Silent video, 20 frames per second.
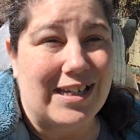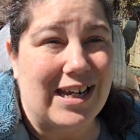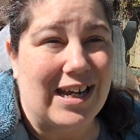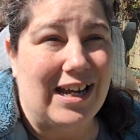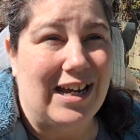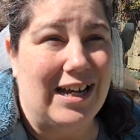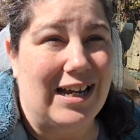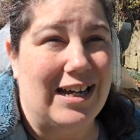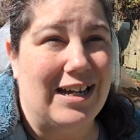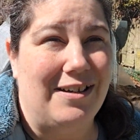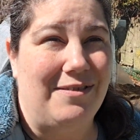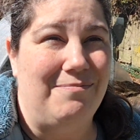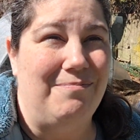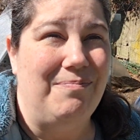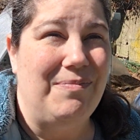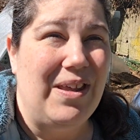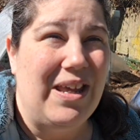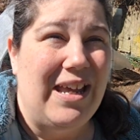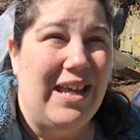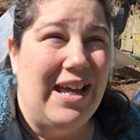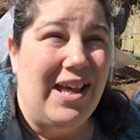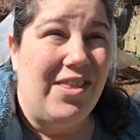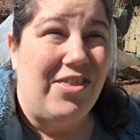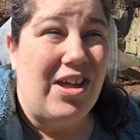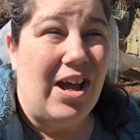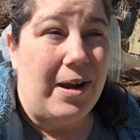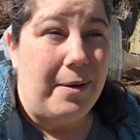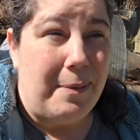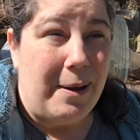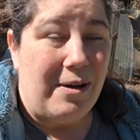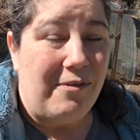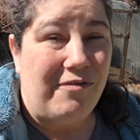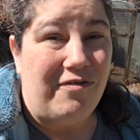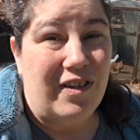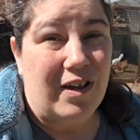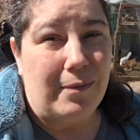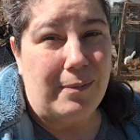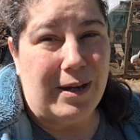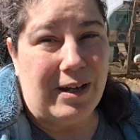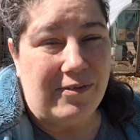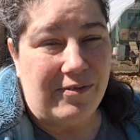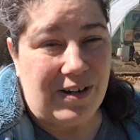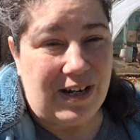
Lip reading: Thought about filming a